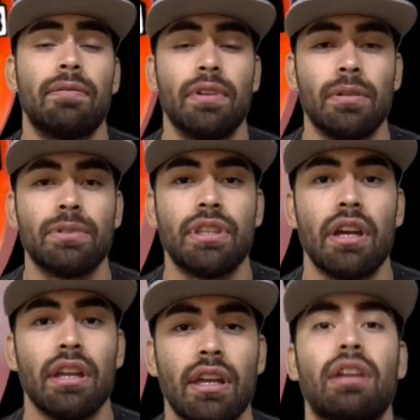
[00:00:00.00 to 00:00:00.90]
film
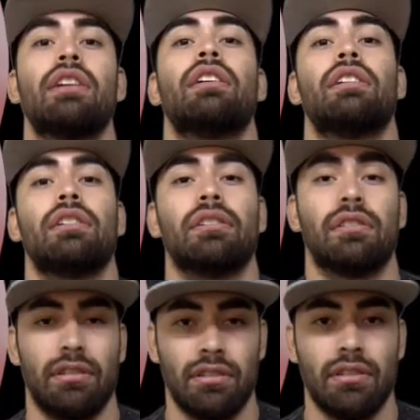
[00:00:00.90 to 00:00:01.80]
study.
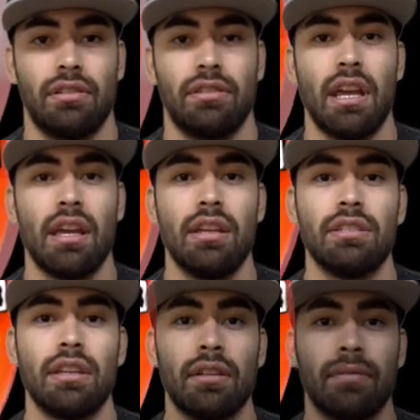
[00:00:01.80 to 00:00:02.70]
Take it easy.